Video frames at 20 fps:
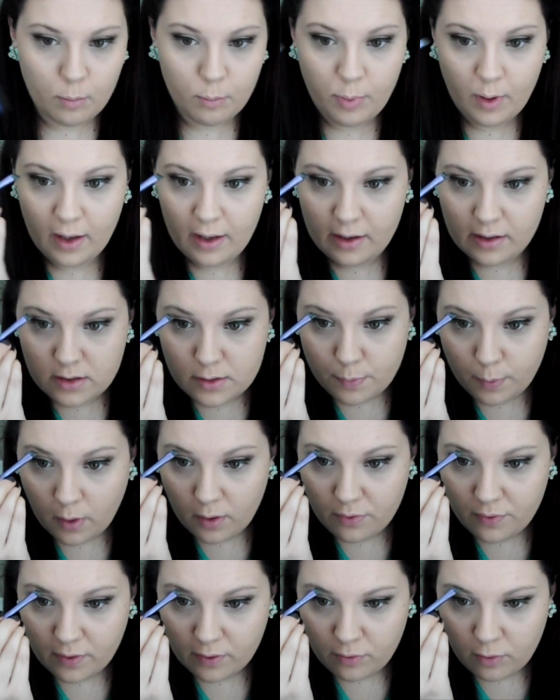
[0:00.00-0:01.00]
But it's
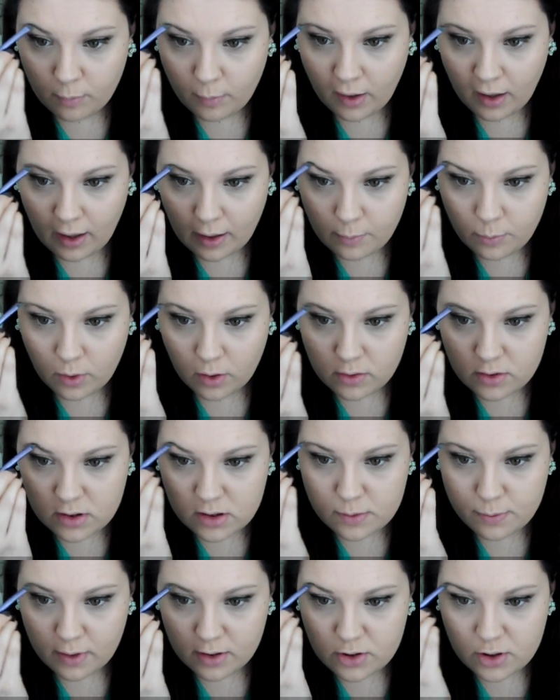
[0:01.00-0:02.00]
perfect for my eyebrows,
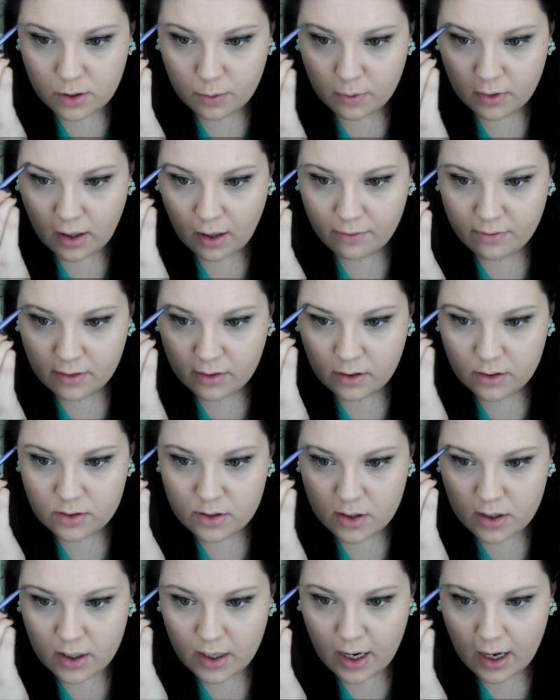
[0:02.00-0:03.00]
especially with having the
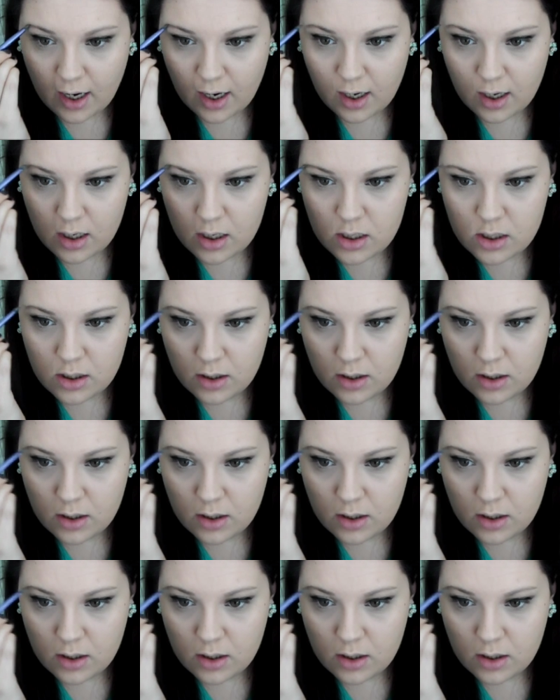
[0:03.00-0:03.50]
dark hair.